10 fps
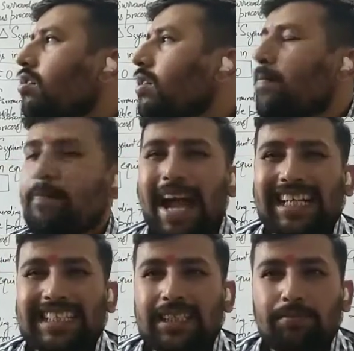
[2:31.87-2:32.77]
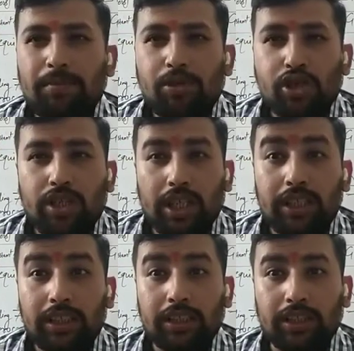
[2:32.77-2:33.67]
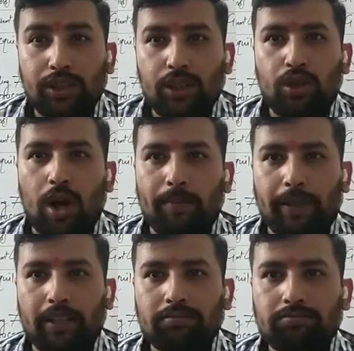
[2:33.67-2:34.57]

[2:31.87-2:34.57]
the maximum change in entropy